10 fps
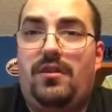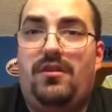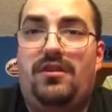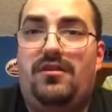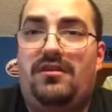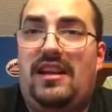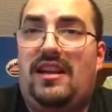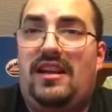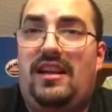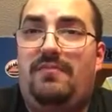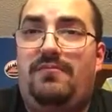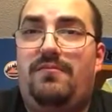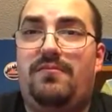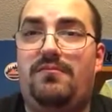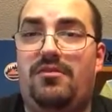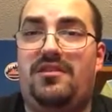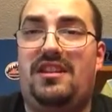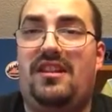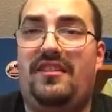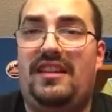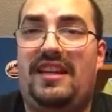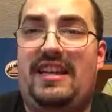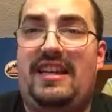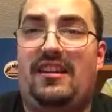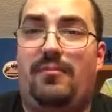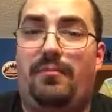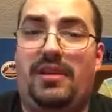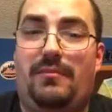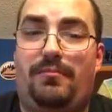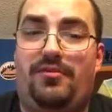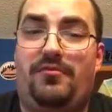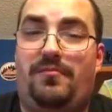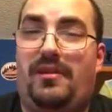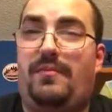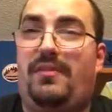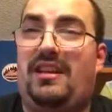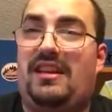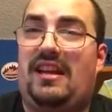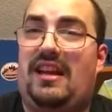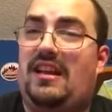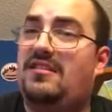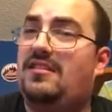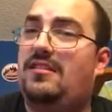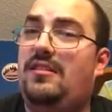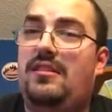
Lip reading: Although then he proceeded to eat a big boot by Big Cass.